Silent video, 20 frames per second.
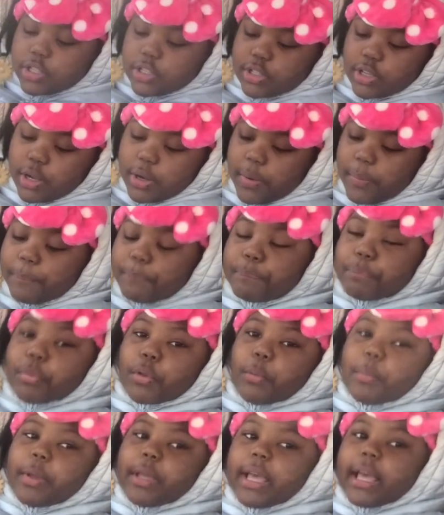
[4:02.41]
So
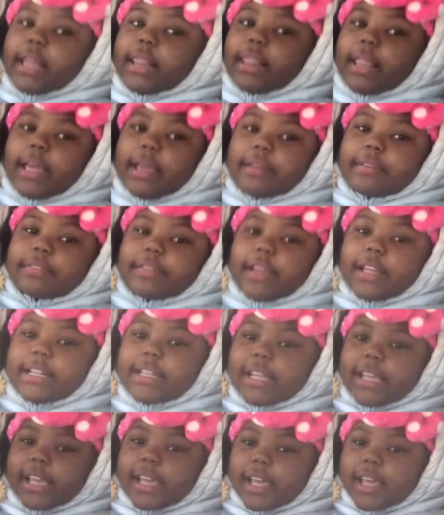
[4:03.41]
we had left,
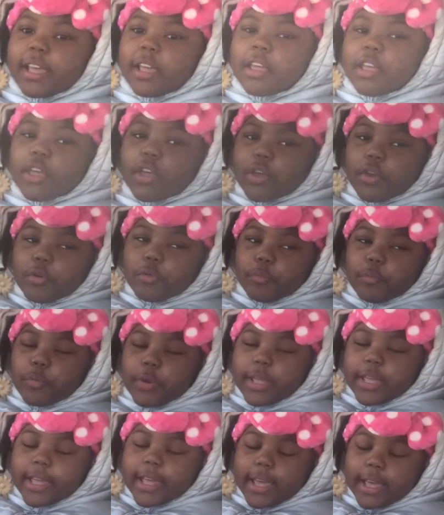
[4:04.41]
and then
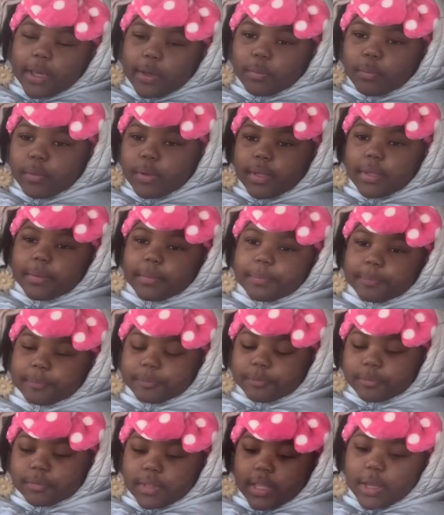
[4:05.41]
we had went.
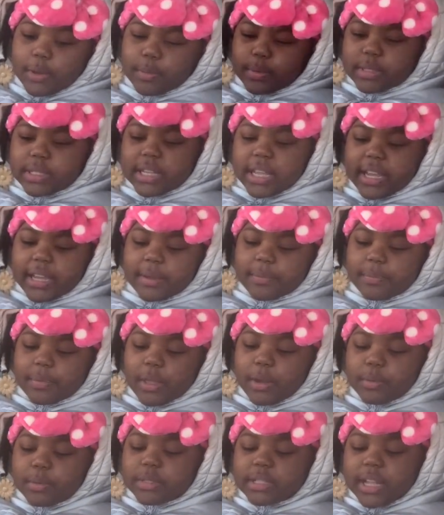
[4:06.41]
It was like
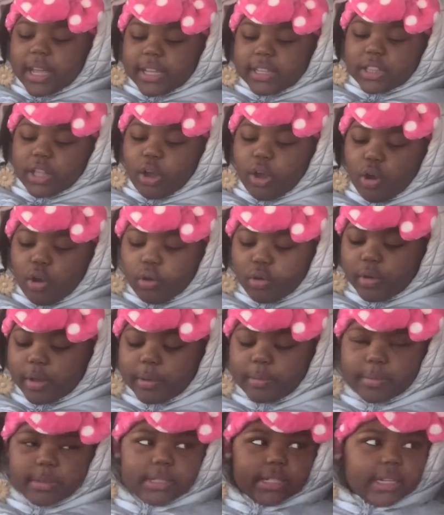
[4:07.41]
it was like the whole.
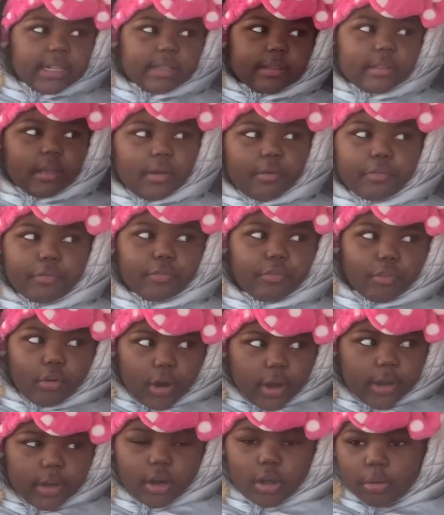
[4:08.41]
It wasn't the
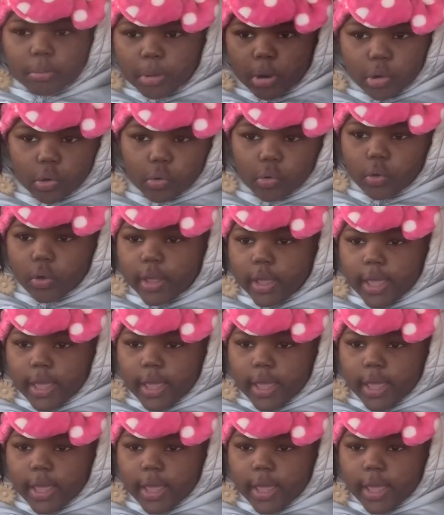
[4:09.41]
front no more.